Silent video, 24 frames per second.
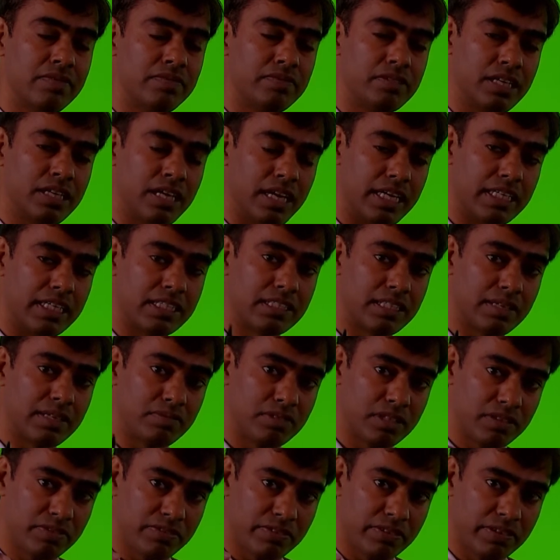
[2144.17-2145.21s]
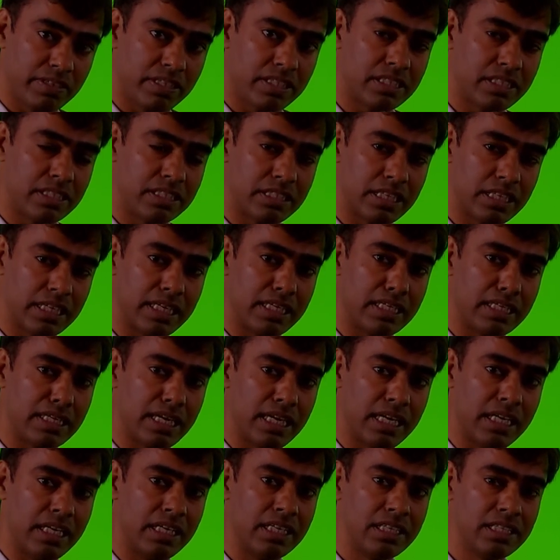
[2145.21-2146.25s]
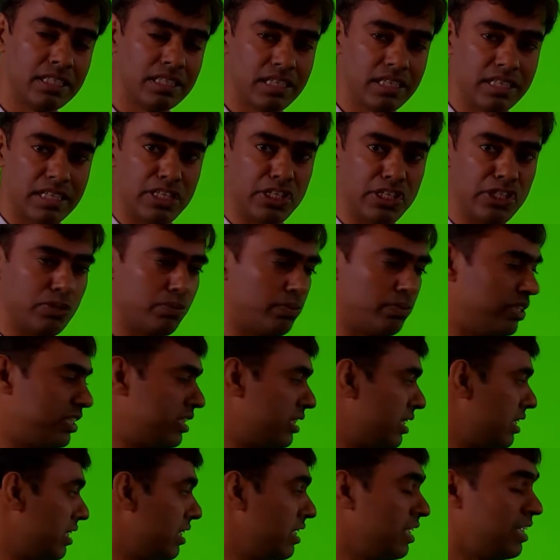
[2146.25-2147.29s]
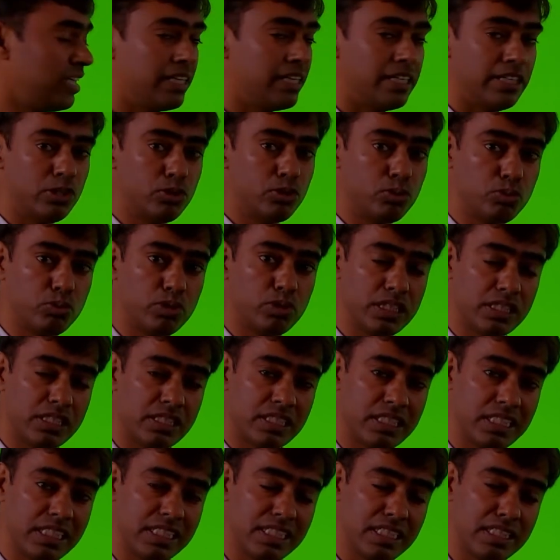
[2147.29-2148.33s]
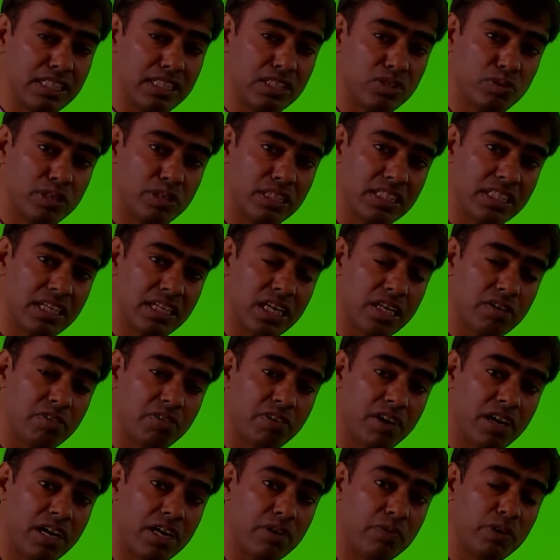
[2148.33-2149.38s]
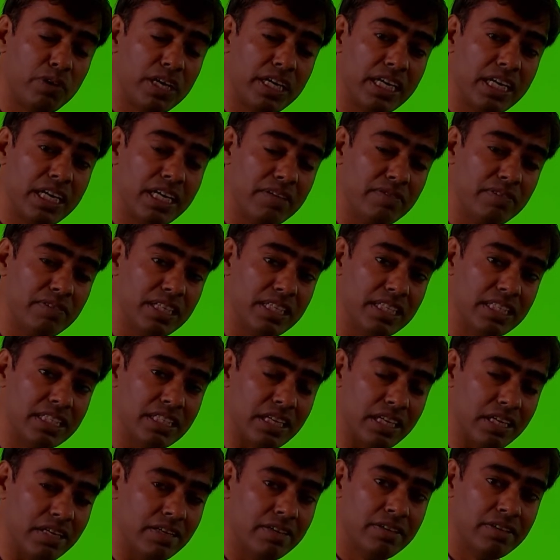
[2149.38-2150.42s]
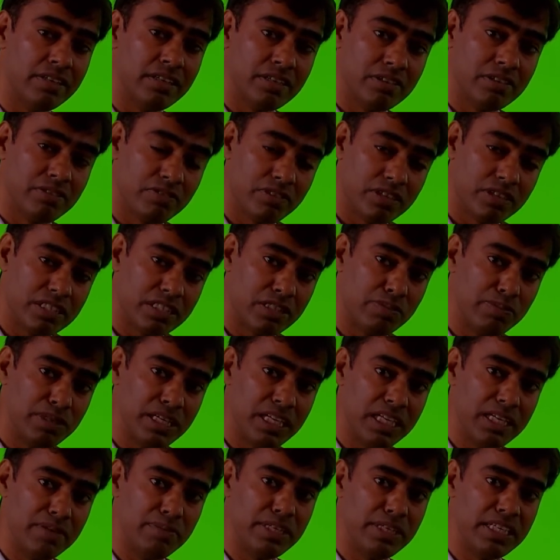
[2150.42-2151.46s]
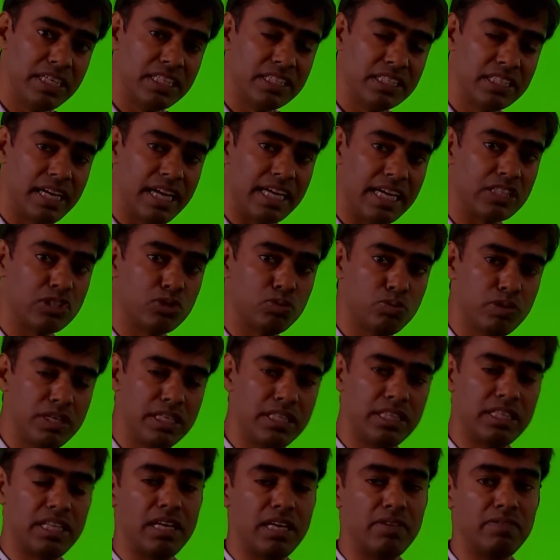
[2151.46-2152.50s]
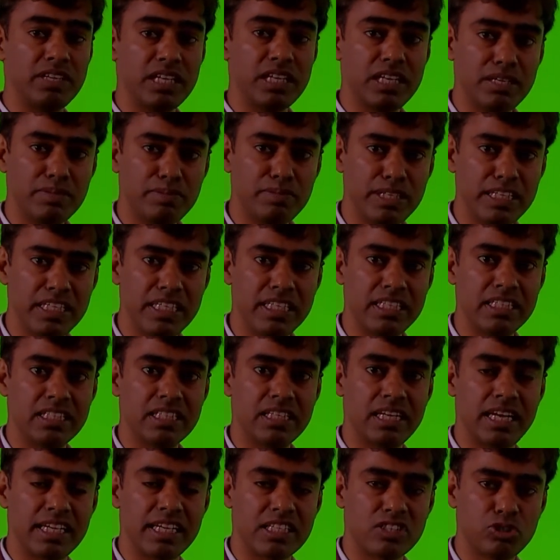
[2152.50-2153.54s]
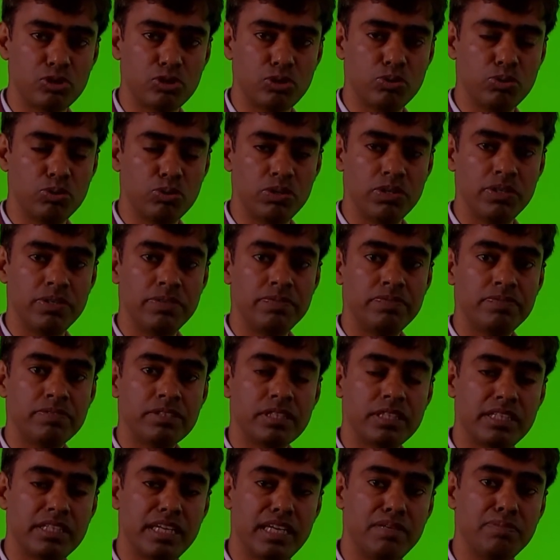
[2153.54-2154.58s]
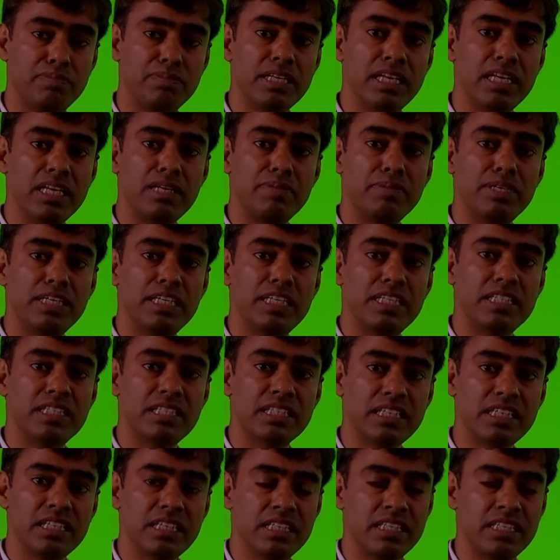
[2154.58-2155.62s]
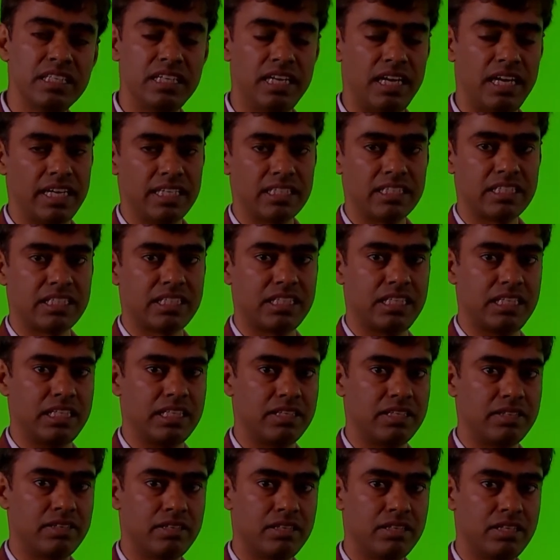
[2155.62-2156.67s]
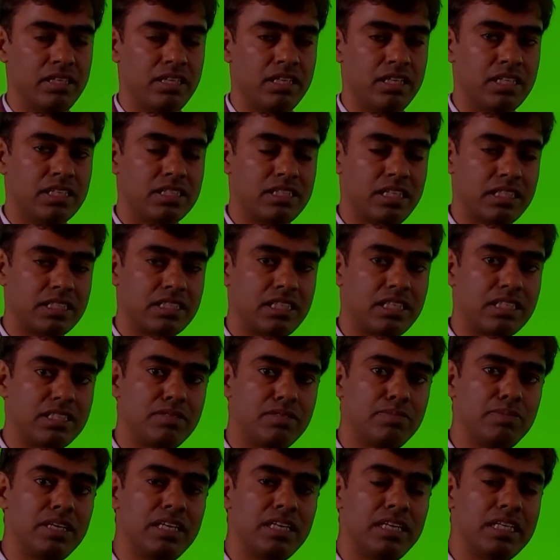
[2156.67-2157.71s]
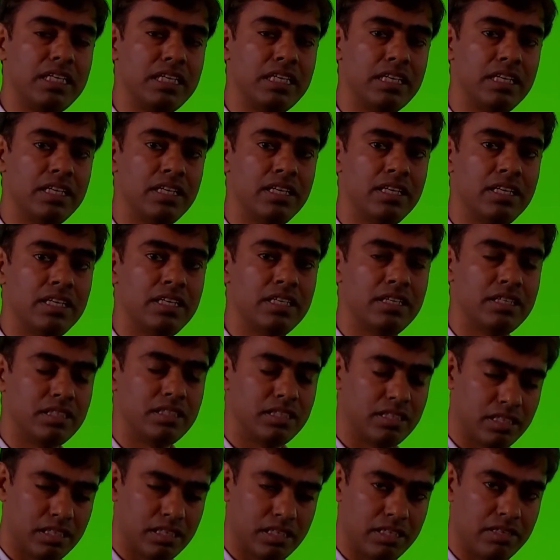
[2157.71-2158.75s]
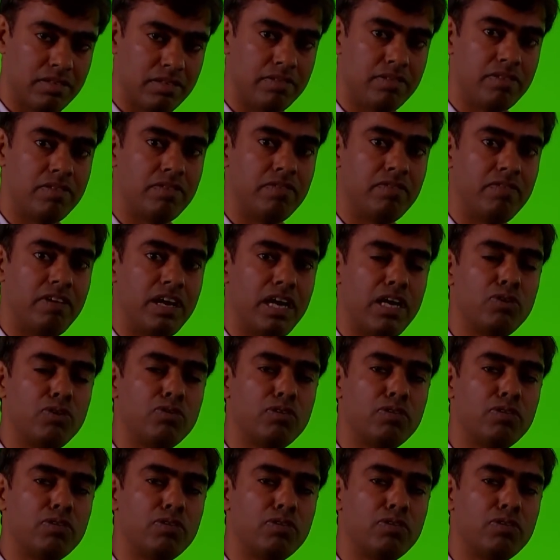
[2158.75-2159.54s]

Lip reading: except the first, second and third equation. Due to this reason, this one is called forward elimination. First we eliminate the x1, then we eliminate the x2, then we eliminate the x3. Successively the value of